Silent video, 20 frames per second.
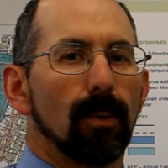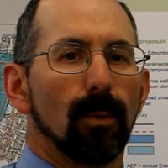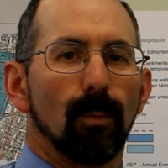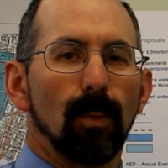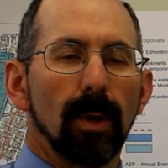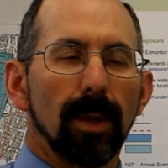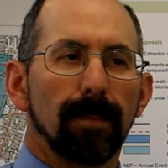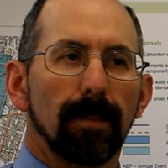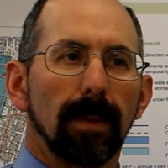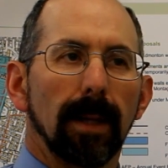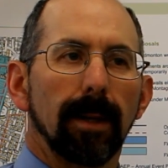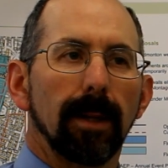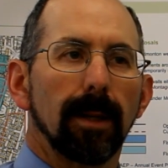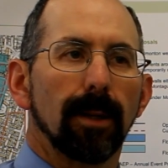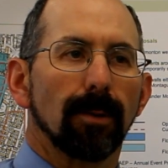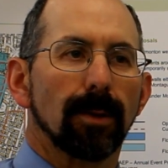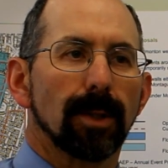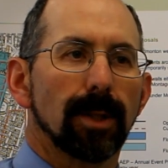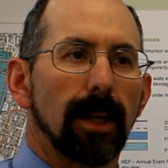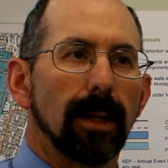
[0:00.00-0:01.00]
With planning
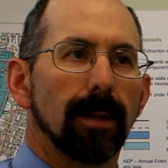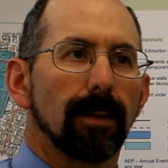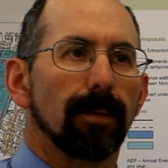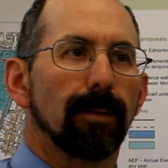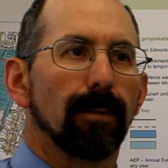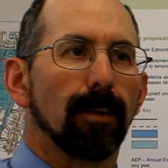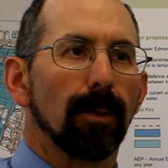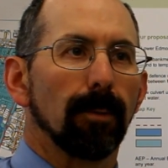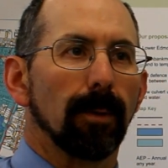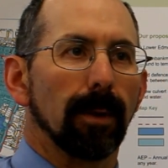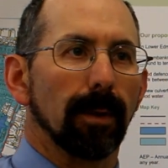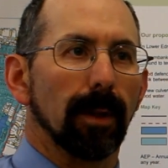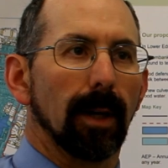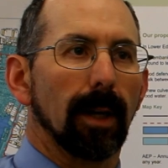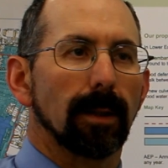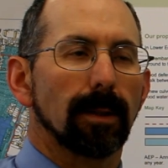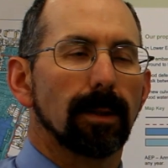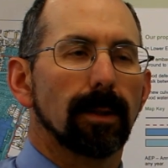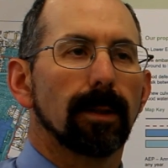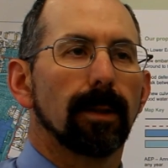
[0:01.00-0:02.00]
consent following
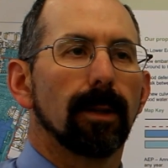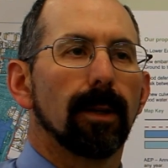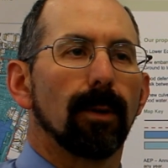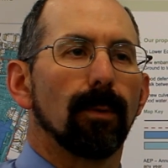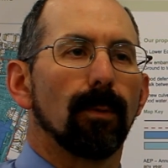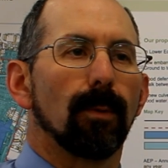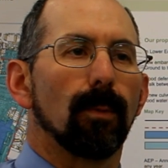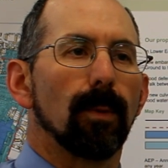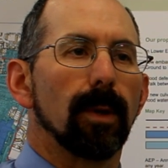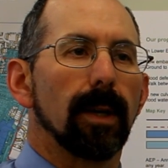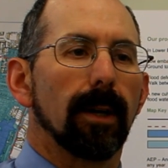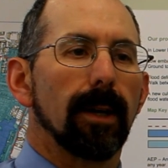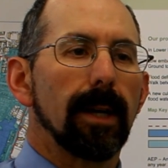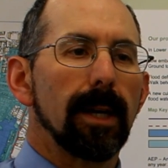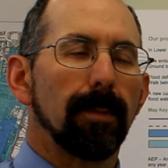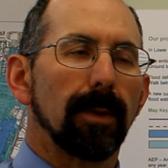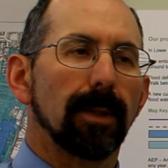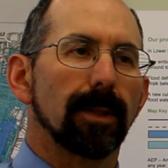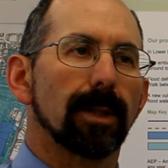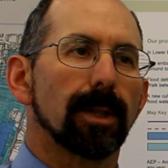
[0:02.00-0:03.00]
that, we are
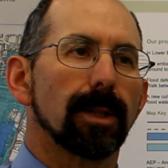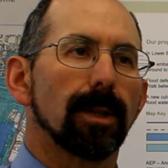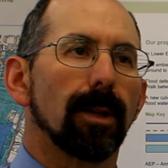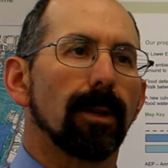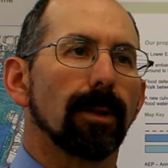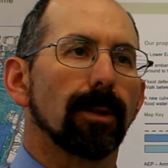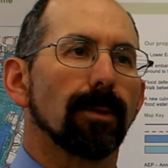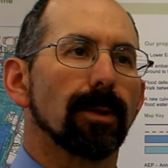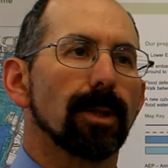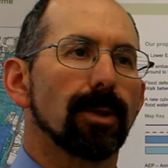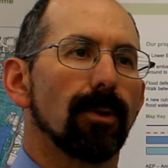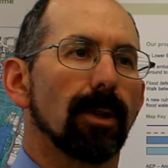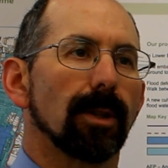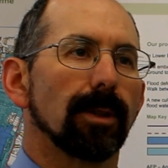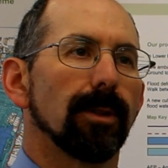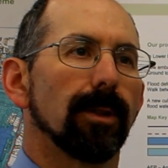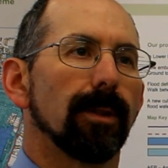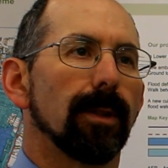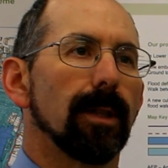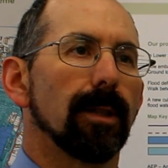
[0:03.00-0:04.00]
aiming to start
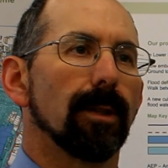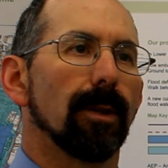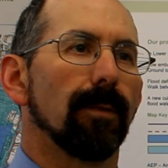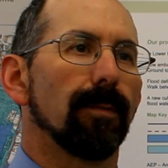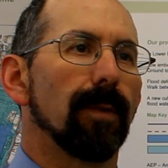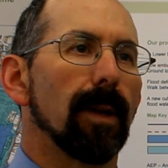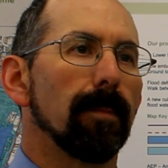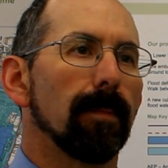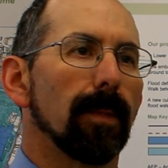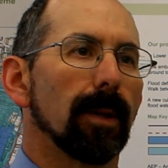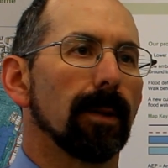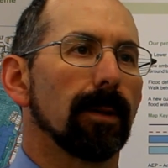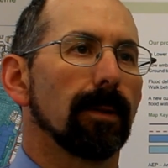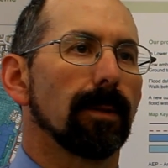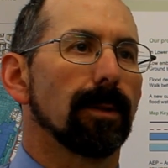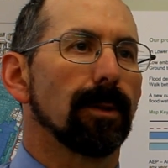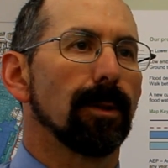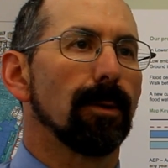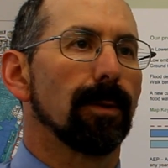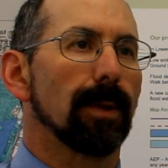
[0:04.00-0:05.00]
construction in November
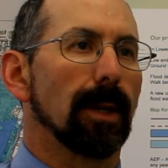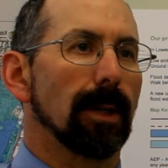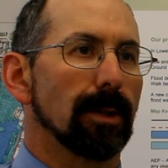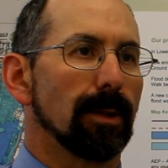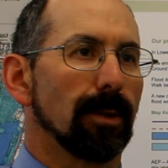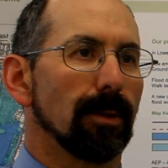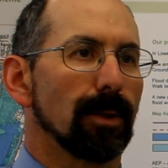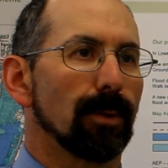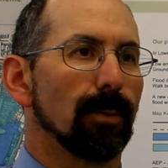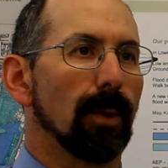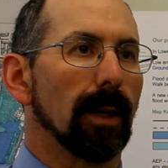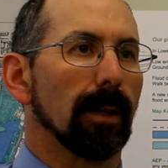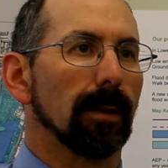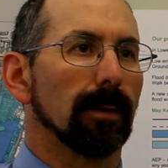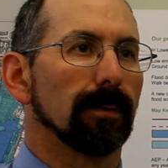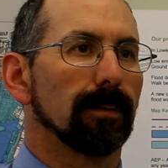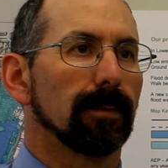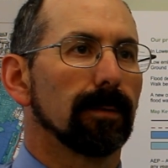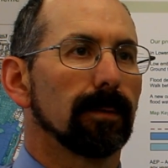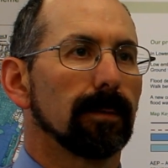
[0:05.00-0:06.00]
2012.
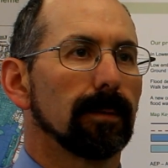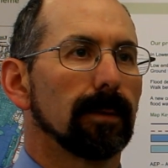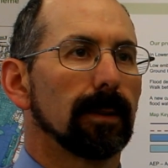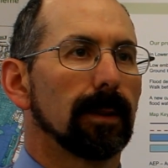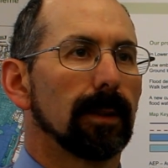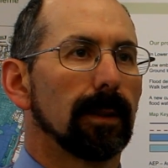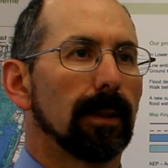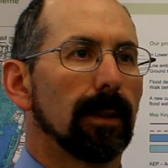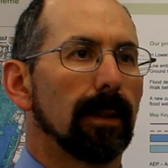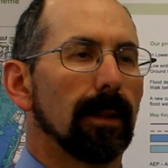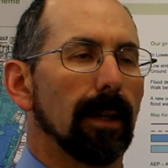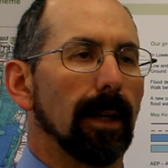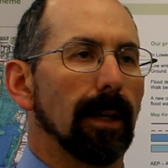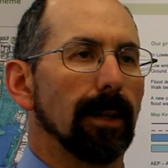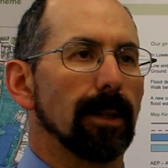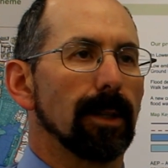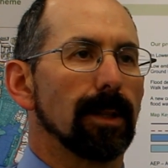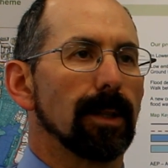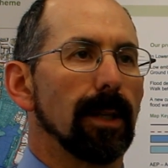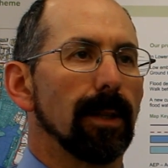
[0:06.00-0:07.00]
And
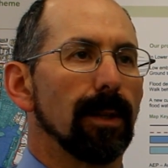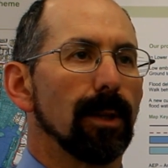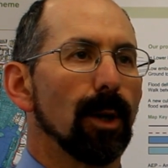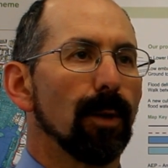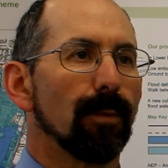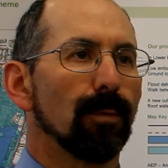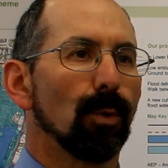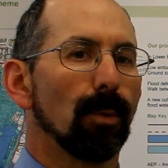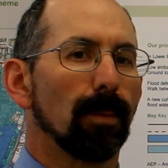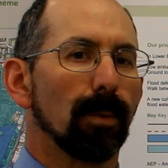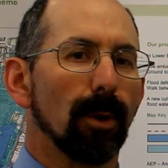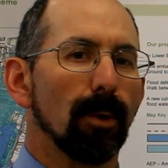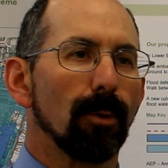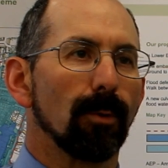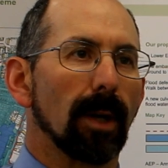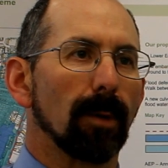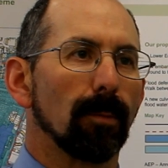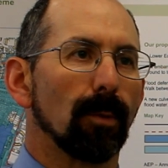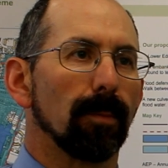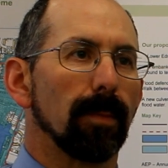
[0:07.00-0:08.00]
as I say, the overall
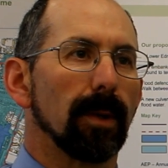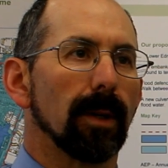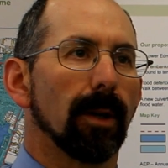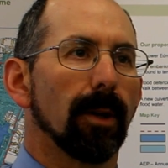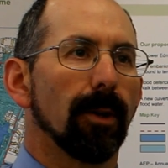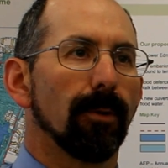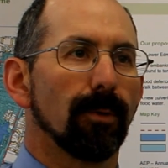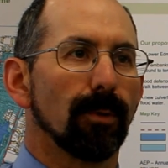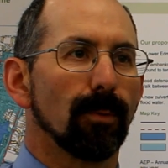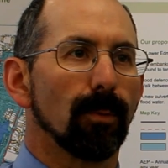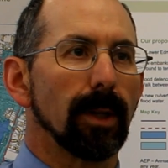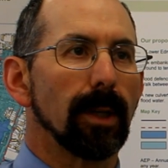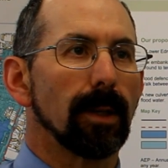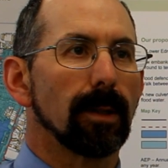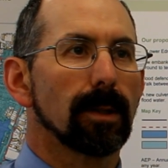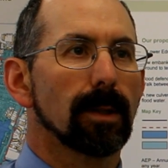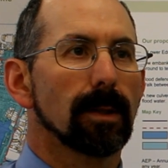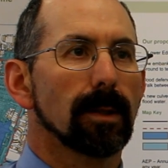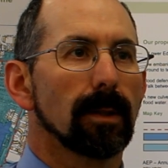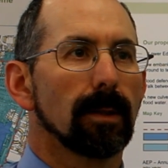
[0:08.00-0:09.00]
programme would be 100
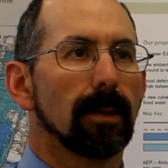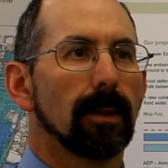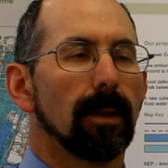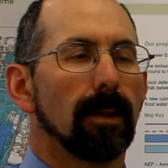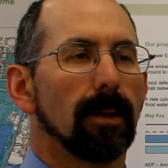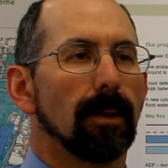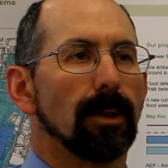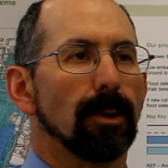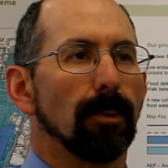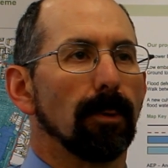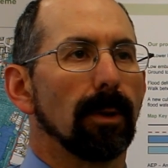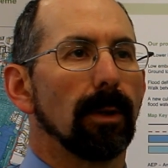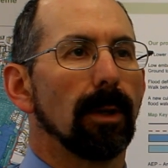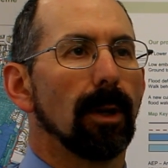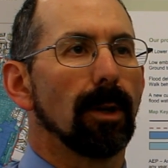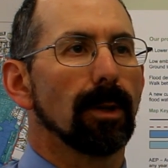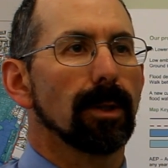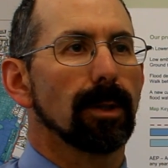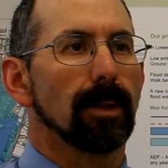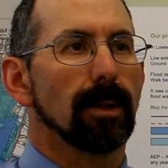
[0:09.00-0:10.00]
weeks, so it would
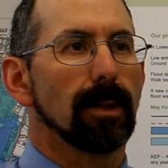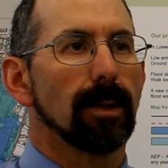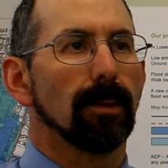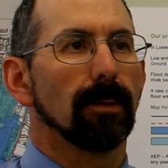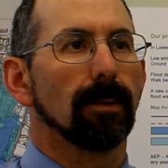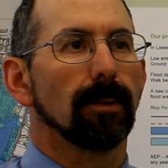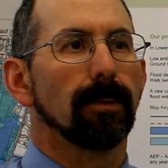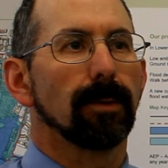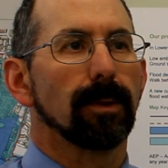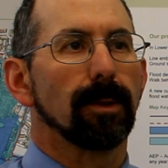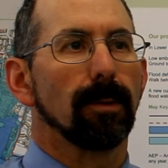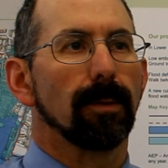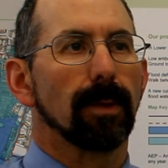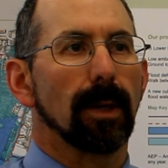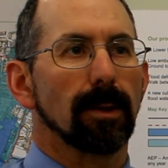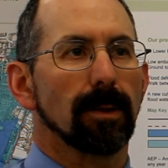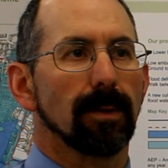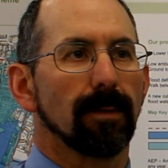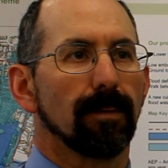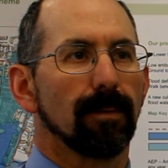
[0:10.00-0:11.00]
last until
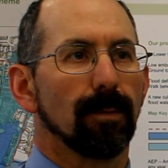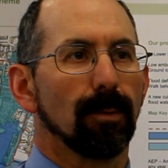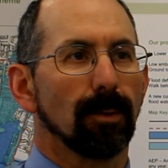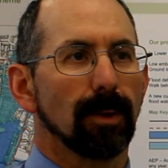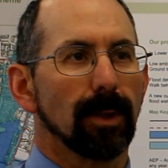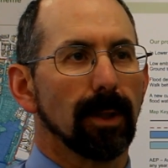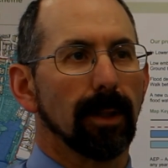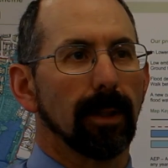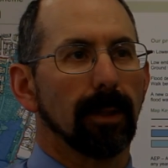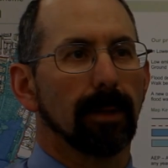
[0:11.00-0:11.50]
2014.